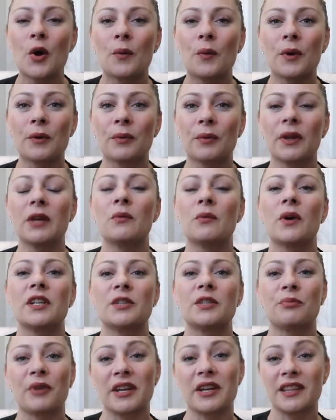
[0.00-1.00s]
we really
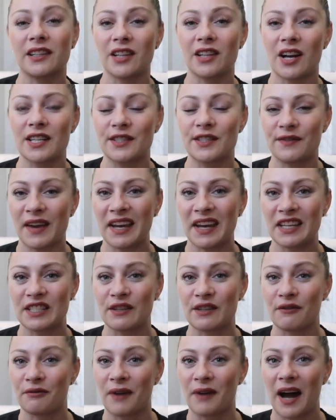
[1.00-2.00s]
wanted to bring the Las Vegas
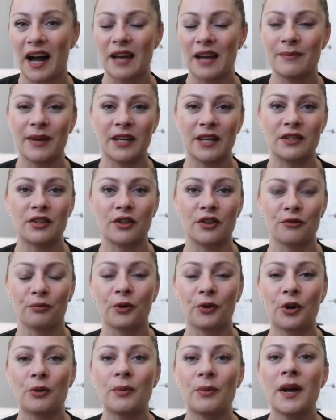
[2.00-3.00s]
vibe into the
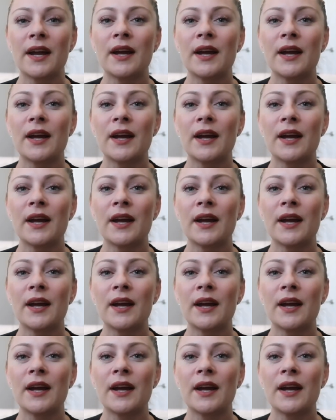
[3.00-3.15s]
room